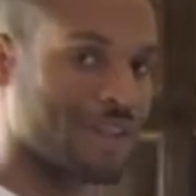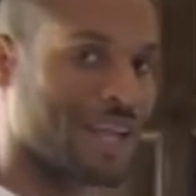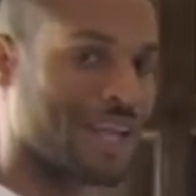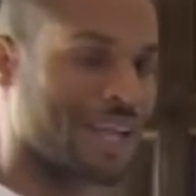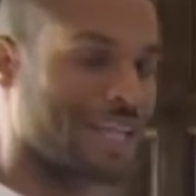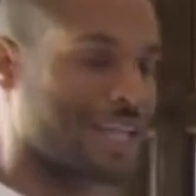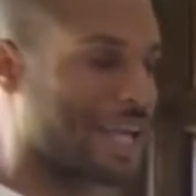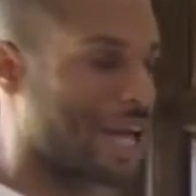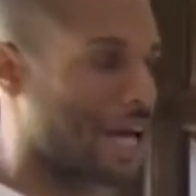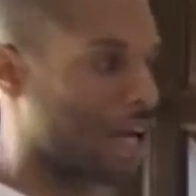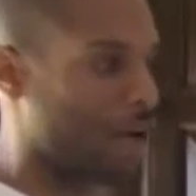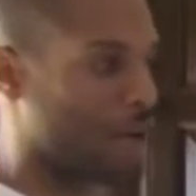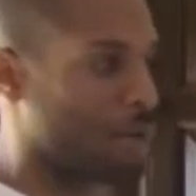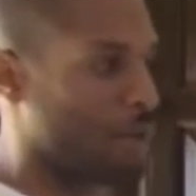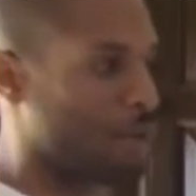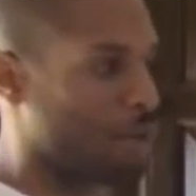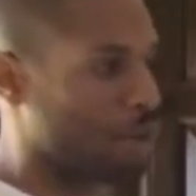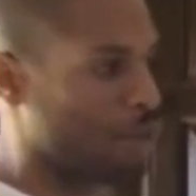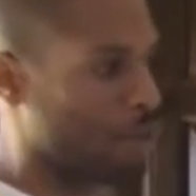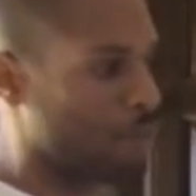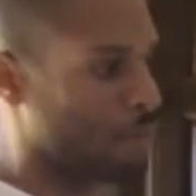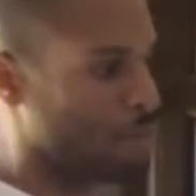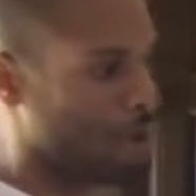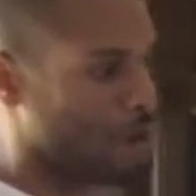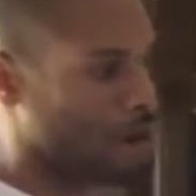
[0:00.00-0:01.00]
exactly how to
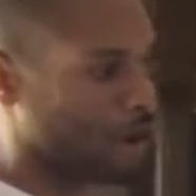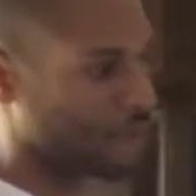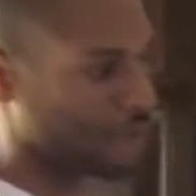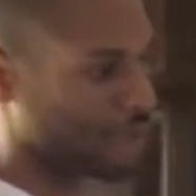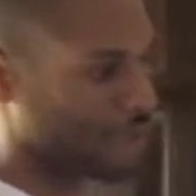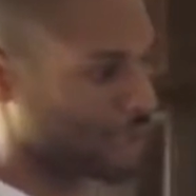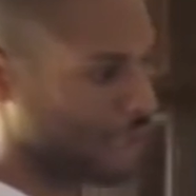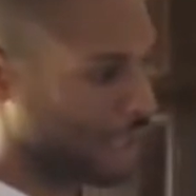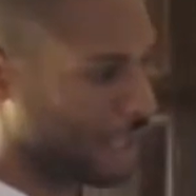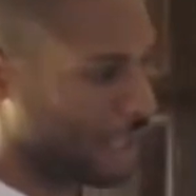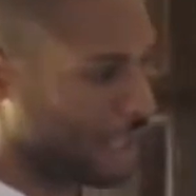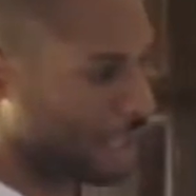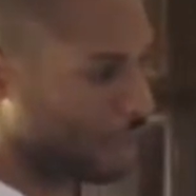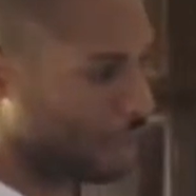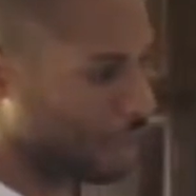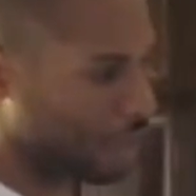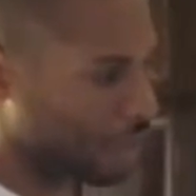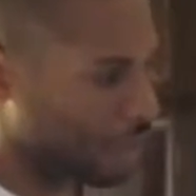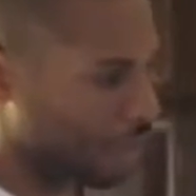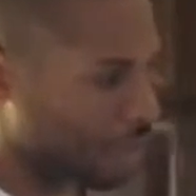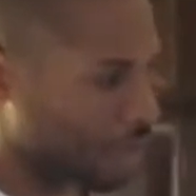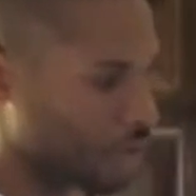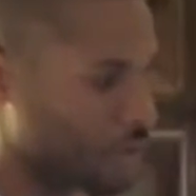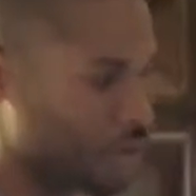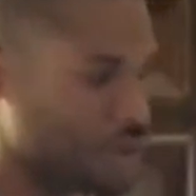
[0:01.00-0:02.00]
pull apart the
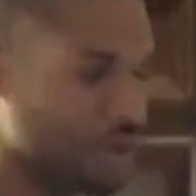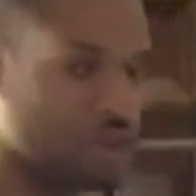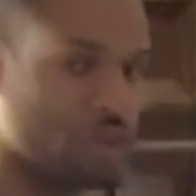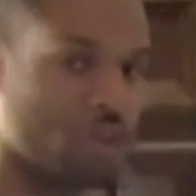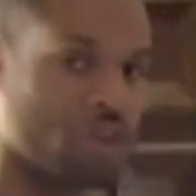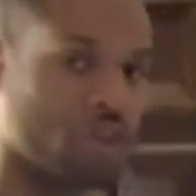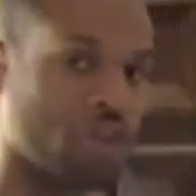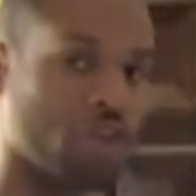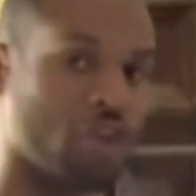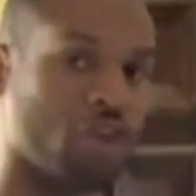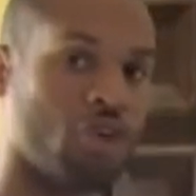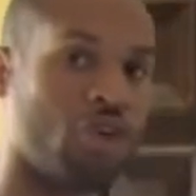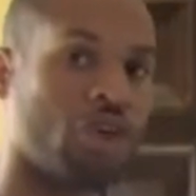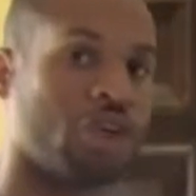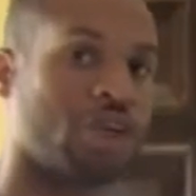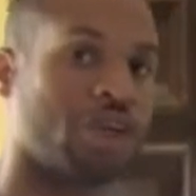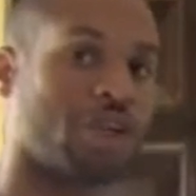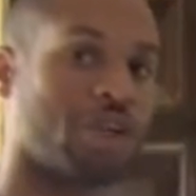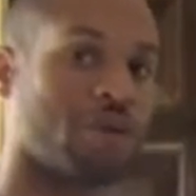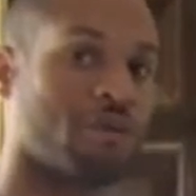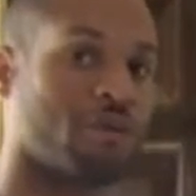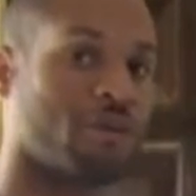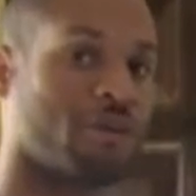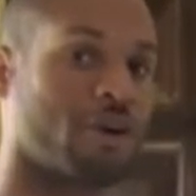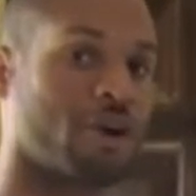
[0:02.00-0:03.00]
language so you can
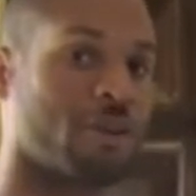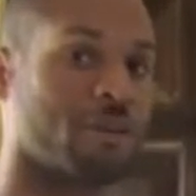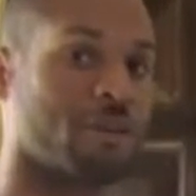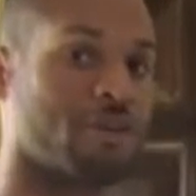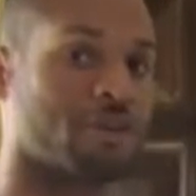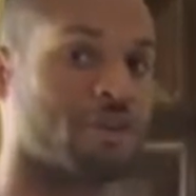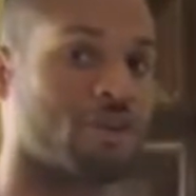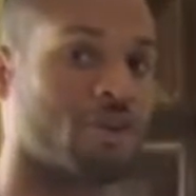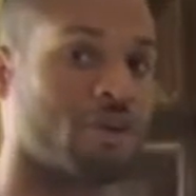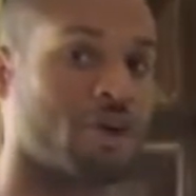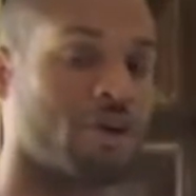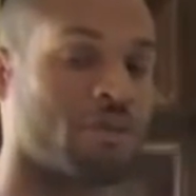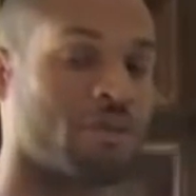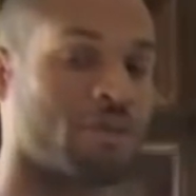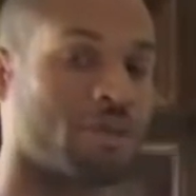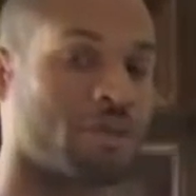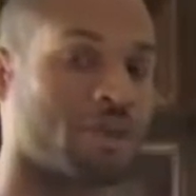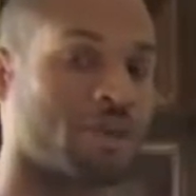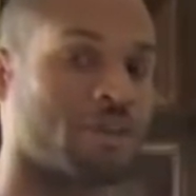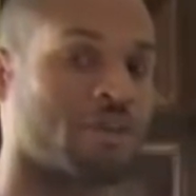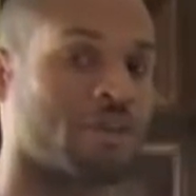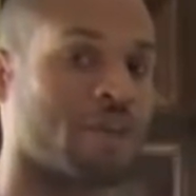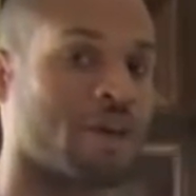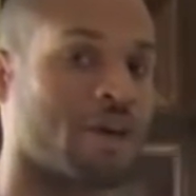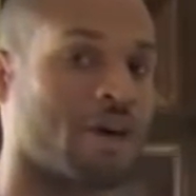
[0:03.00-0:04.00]
confirm the story for
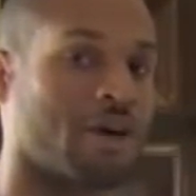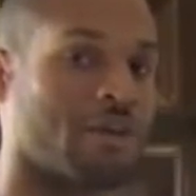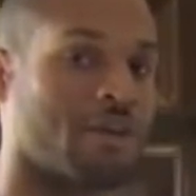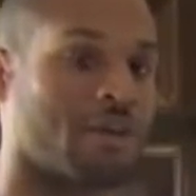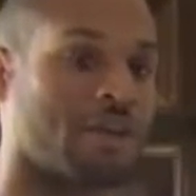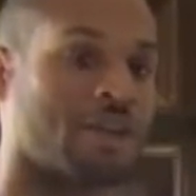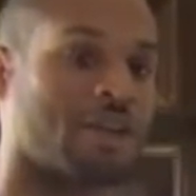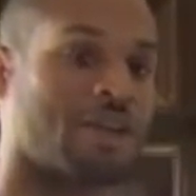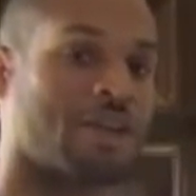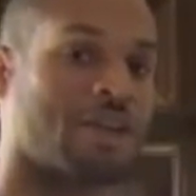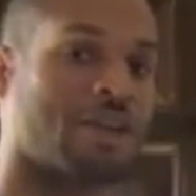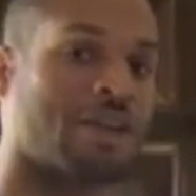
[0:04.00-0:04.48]
yourself.